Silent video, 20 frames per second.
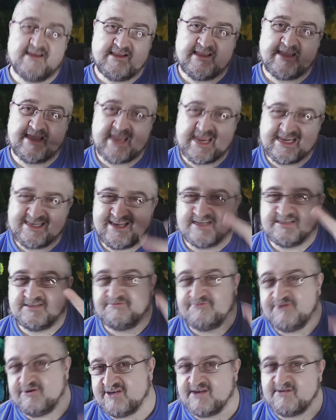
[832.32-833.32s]
it does
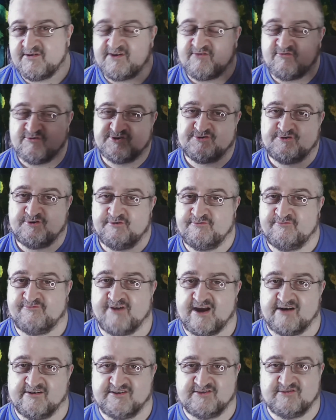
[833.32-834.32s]
feel he goes too
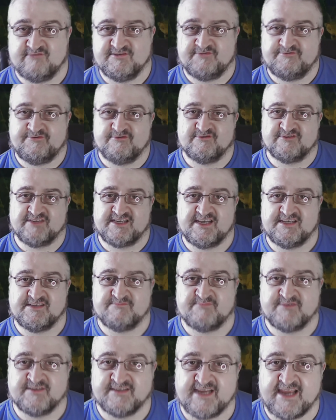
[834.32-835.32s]
far. It almost feels like he's
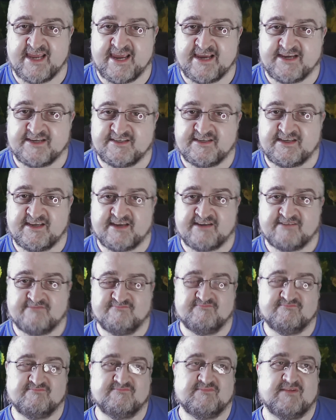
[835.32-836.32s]
been. Uh, he,
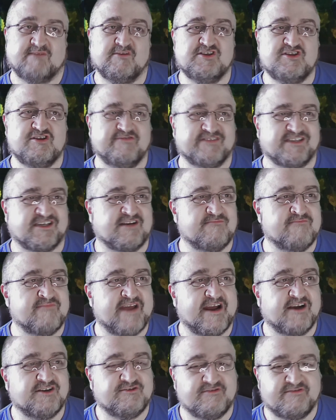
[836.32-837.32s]
I'm not sure it was a
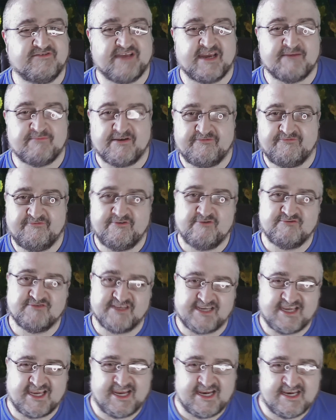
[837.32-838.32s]
commercial thing, but it feels
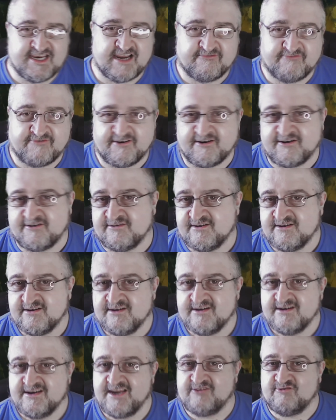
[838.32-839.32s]
like he never
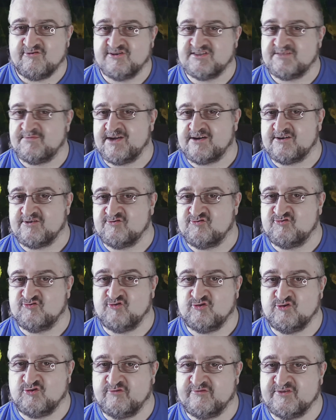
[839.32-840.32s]
he lost a bit of
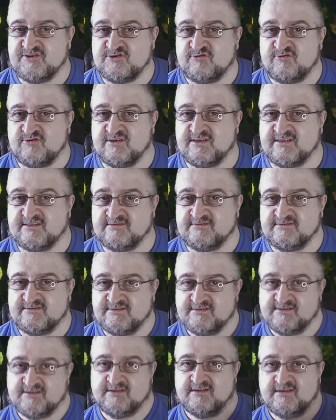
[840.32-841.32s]
control over his own.
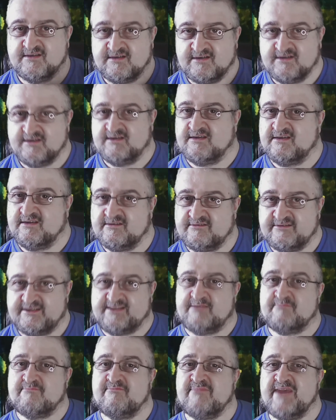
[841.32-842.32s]
Like
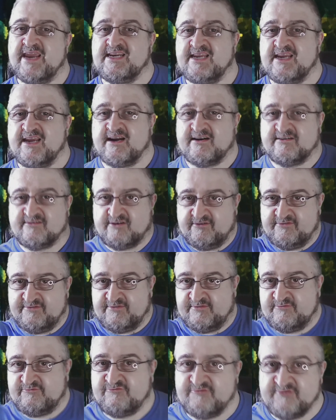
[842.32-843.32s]
the mania of
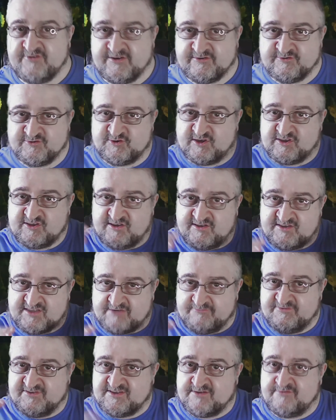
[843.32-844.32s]
that was under the
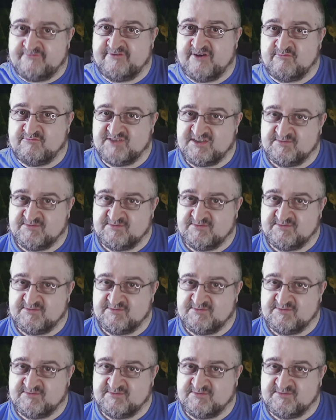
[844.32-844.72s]
surface in the film seems